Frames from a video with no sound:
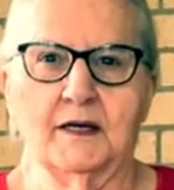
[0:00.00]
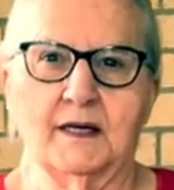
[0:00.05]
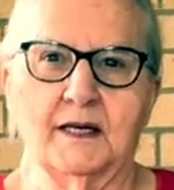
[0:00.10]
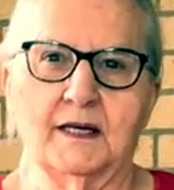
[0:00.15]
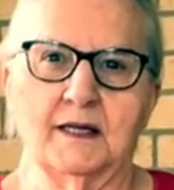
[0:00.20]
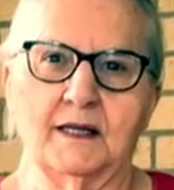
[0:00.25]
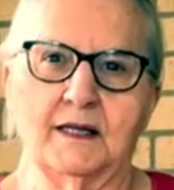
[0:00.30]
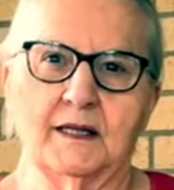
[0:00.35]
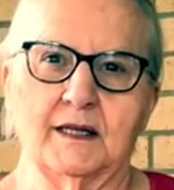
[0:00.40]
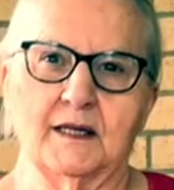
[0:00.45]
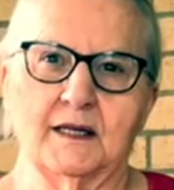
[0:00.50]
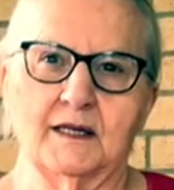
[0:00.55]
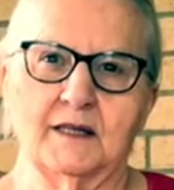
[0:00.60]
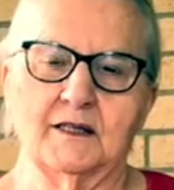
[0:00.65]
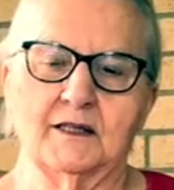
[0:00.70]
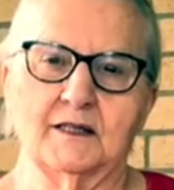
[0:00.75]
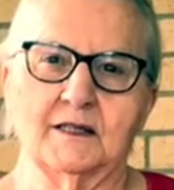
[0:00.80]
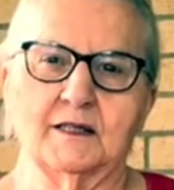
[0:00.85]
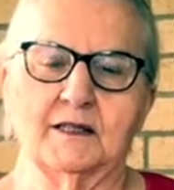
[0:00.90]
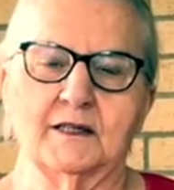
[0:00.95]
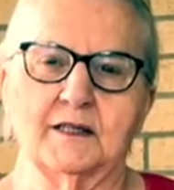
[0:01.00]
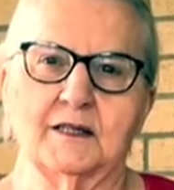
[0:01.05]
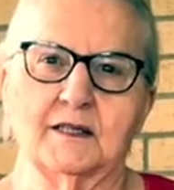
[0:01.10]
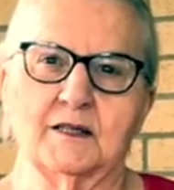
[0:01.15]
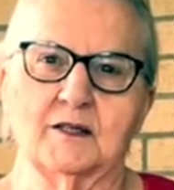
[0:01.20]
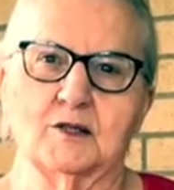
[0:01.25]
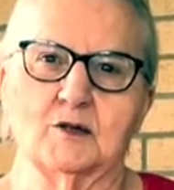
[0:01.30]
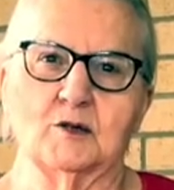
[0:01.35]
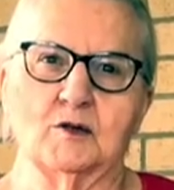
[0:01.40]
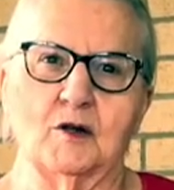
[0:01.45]
and then it didn't take
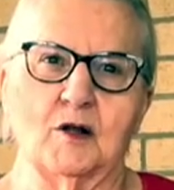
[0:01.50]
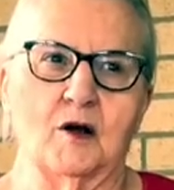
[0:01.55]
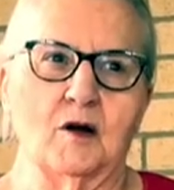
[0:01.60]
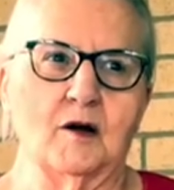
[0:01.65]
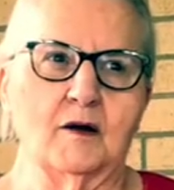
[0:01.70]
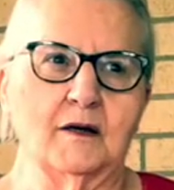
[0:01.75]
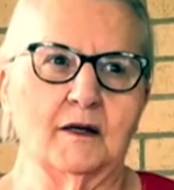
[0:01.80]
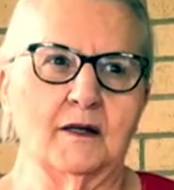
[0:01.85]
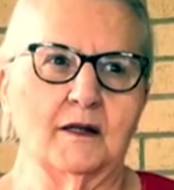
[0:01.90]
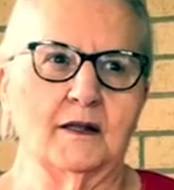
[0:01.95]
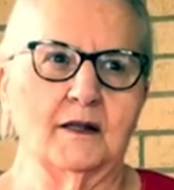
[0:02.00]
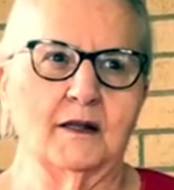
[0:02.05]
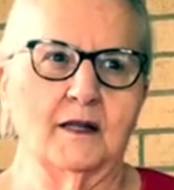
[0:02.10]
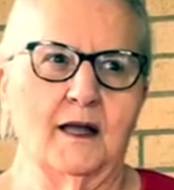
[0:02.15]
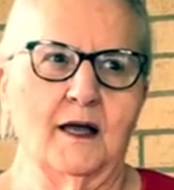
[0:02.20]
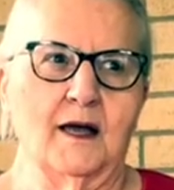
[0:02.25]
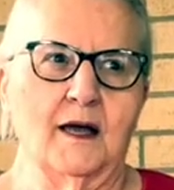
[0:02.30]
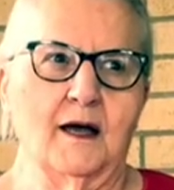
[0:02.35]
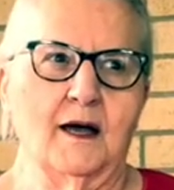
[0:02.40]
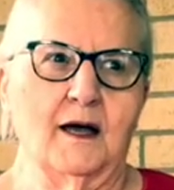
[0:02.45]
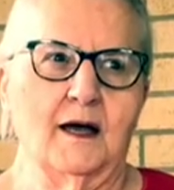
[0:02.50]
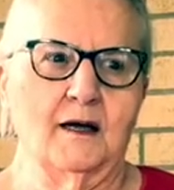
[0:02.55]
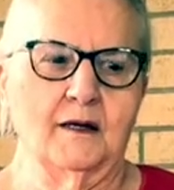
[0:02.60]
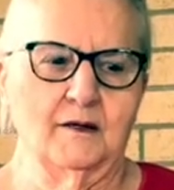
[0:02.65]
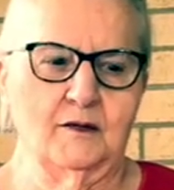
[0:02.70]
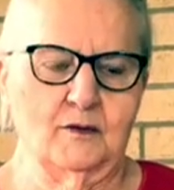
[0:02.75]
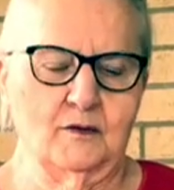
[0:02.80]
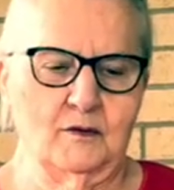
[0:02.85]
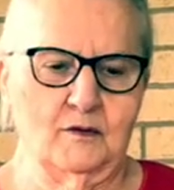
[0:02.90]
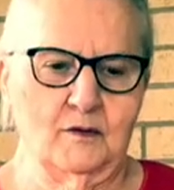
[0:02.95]
too long, and I
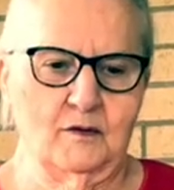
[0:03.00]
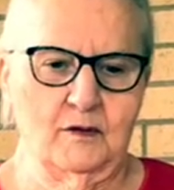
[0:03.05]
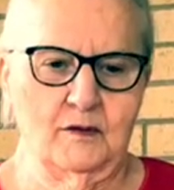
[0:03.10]
know